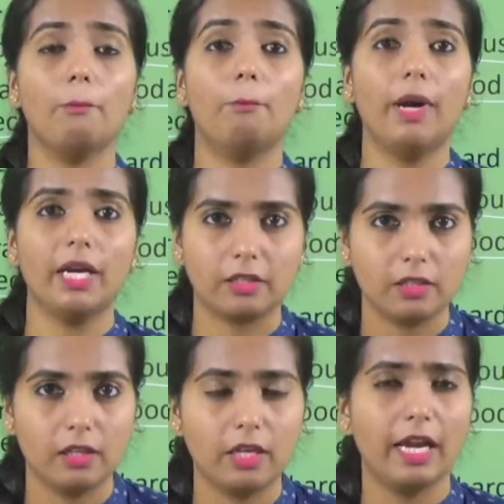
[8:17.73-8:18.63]
but
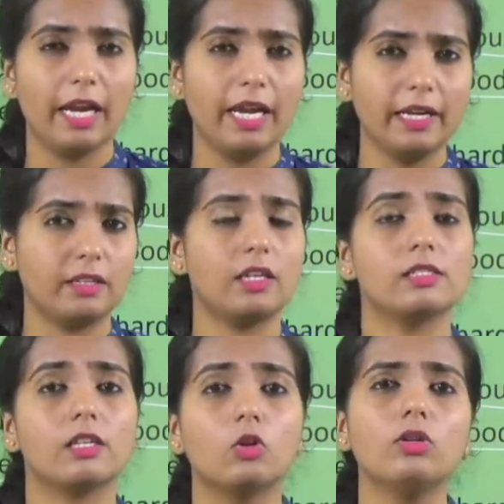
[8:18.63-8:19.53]
it is
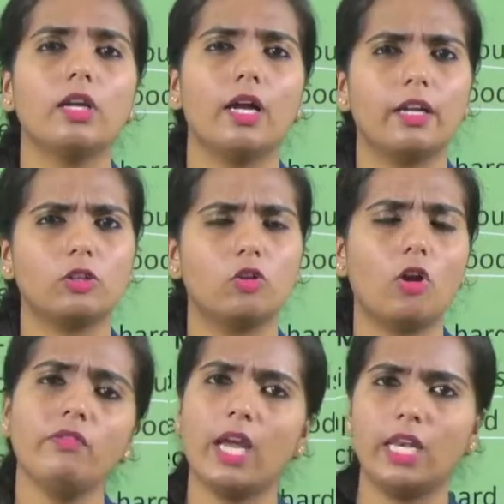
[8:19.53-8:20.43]
a good conductor
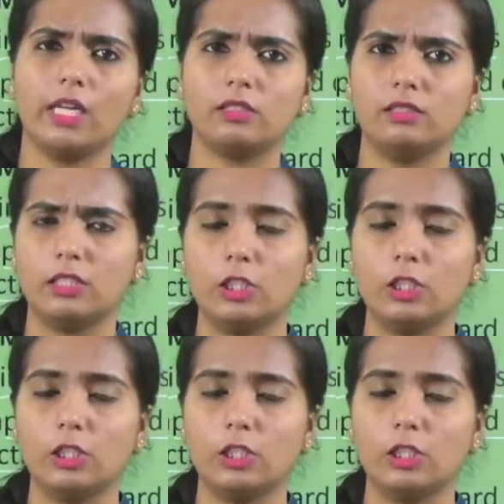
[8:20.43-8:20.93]
of electricity.